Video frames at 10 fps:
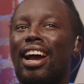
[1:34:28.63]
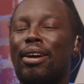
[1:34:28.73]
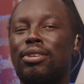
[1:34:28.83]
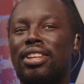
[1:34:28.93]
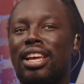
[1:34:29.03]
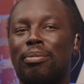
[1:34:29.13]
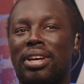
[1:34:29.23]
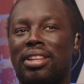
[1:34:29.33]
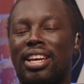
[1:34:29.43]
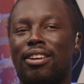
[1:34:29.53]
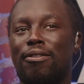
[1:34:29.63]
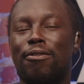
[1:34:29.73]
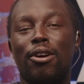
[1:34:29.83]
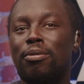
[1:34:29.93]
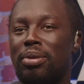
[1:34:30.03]
would look at my like
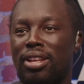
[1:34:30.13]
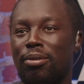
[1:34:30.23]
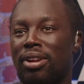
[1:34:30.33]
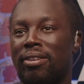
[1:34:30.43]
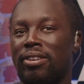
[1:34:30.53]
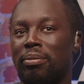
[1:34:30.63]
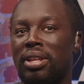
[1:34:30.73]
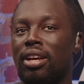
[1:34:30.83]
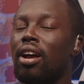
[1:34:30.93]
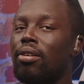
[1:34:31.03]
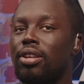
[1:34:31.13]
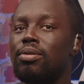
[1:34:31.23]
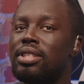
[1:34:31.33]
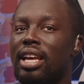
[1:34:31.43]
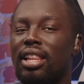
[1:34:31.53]
phone bill or whatever and be like, oh, you
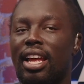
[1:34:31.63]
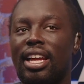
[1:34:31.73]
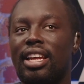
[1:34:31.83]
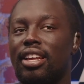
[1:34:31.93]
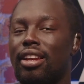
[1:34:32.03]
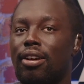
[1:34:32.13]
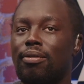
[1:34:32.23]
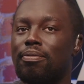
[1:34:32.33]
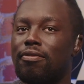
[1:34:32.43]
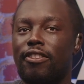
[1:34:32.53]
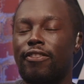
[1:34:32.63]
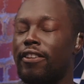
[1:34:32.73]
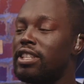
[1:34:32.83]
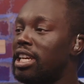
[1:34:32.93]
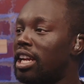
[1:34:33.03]
sent like,
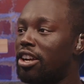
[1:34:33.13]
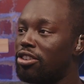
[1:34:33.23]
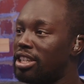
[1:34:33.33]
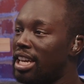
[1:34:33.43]
1,500